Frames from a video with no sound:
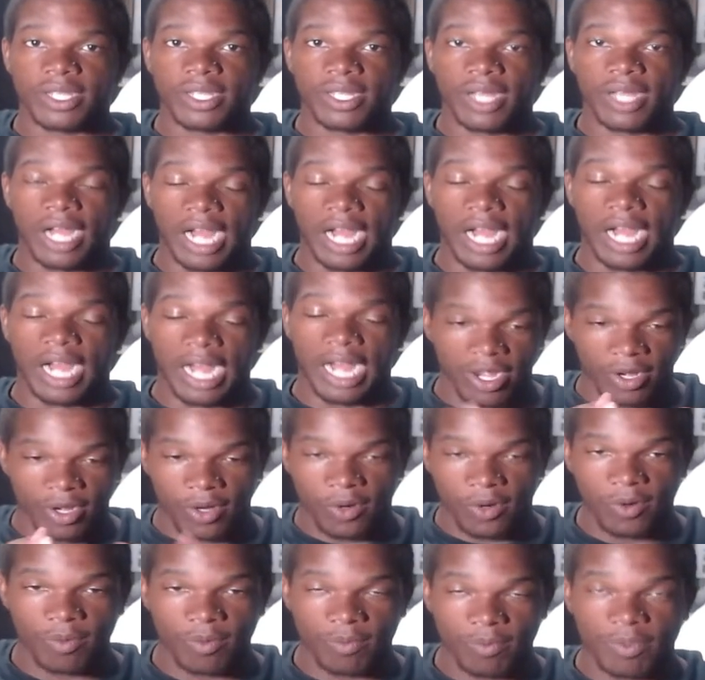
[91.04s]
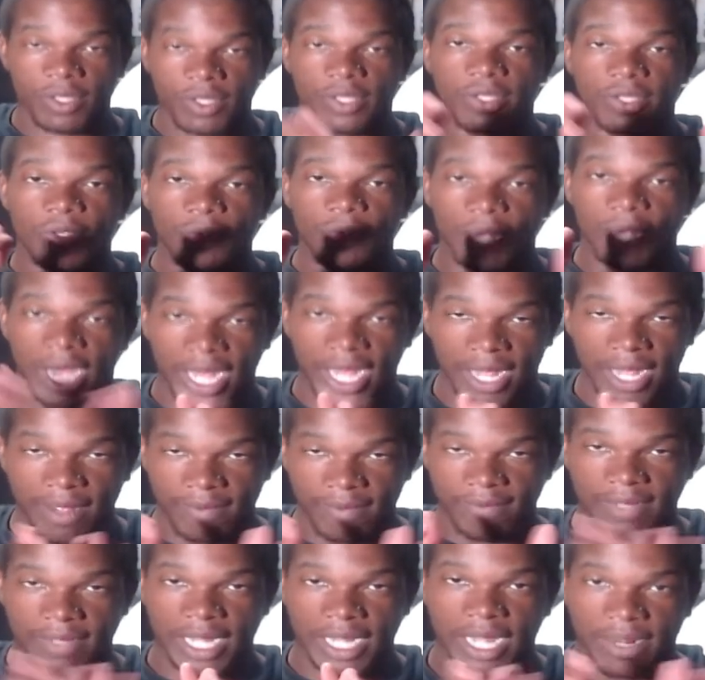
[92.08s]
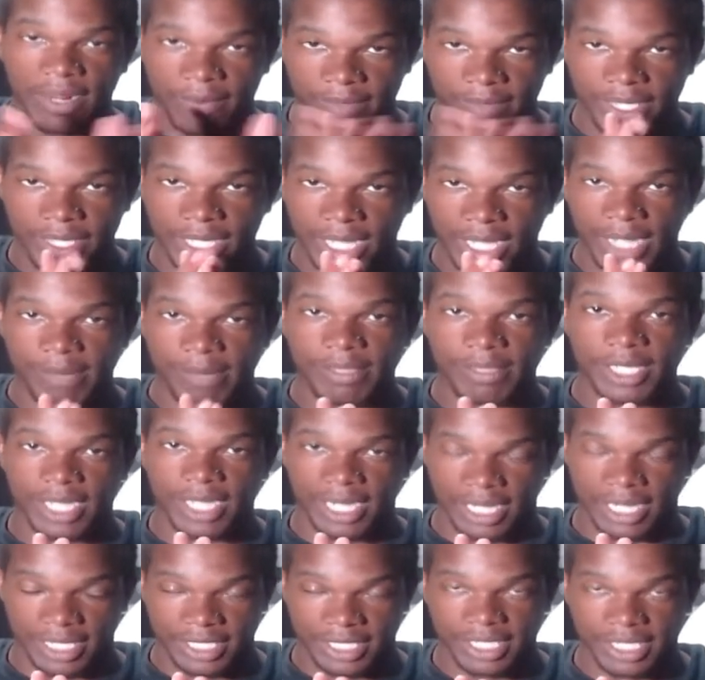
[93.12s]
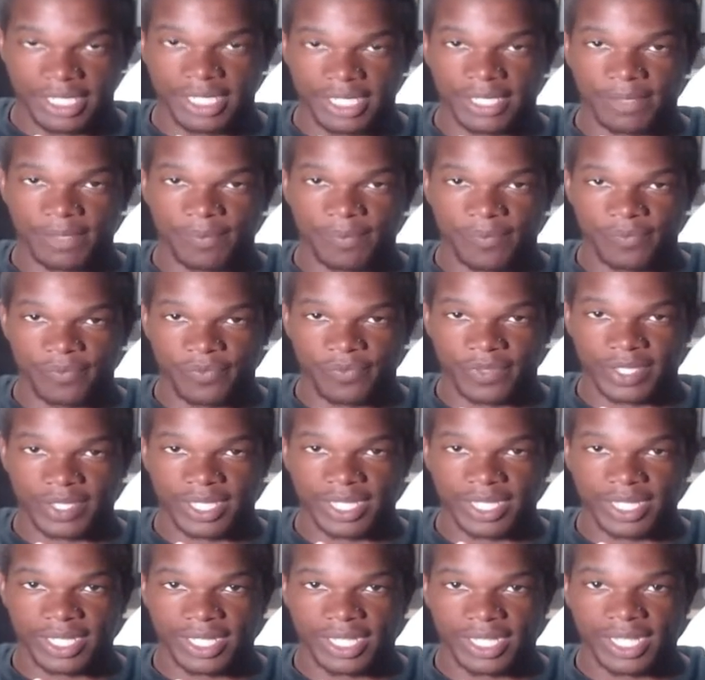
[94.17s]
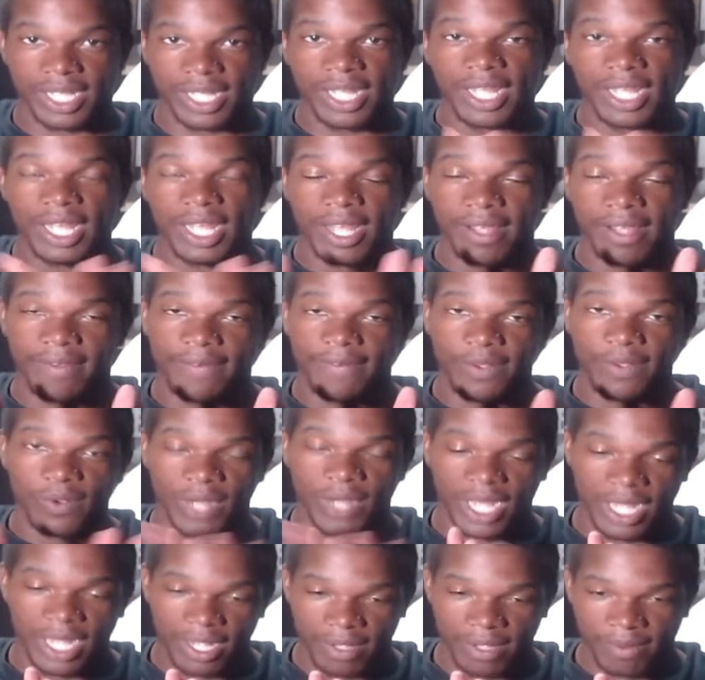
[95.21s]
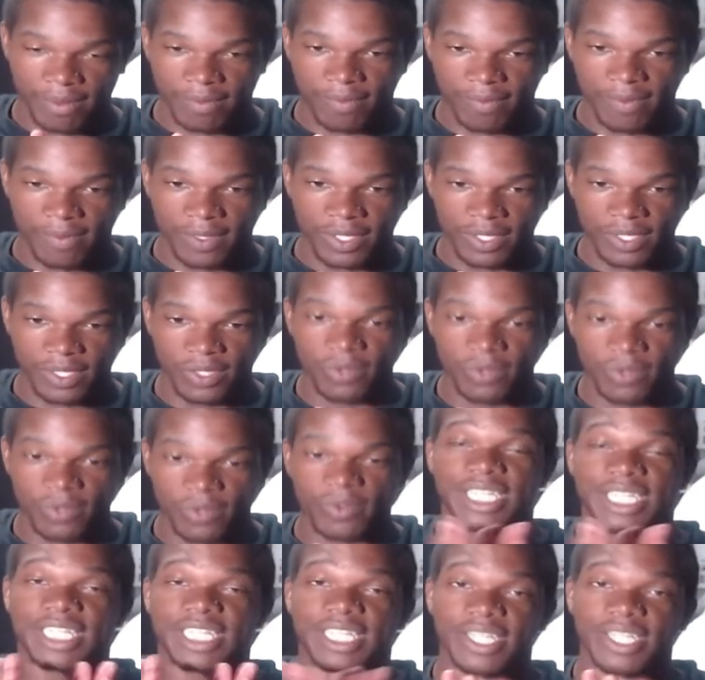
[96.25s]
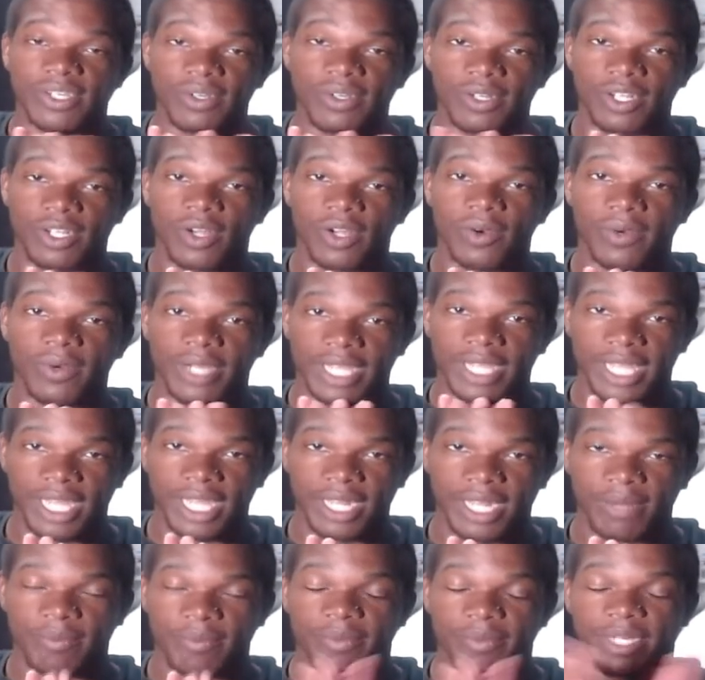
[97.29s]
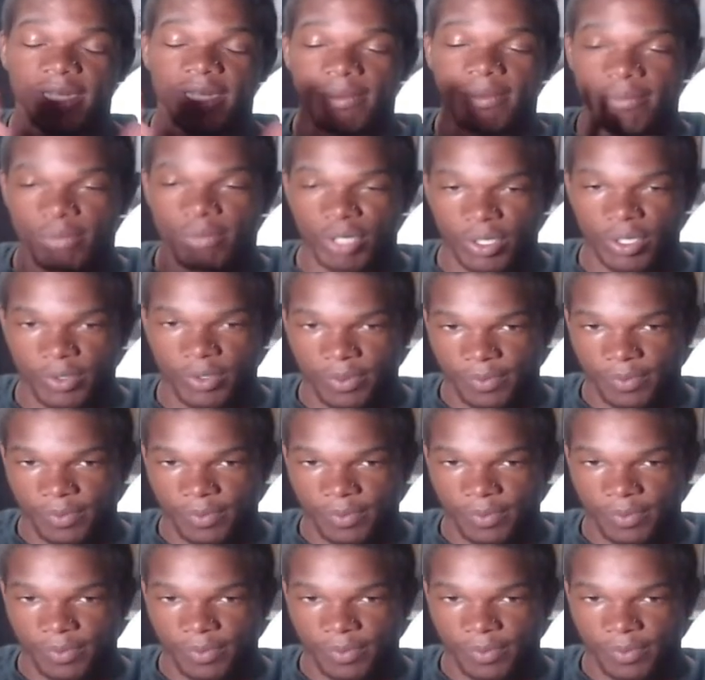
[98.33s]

I hope you have not relapsed, like I said. If you have, you can still go again, but bro,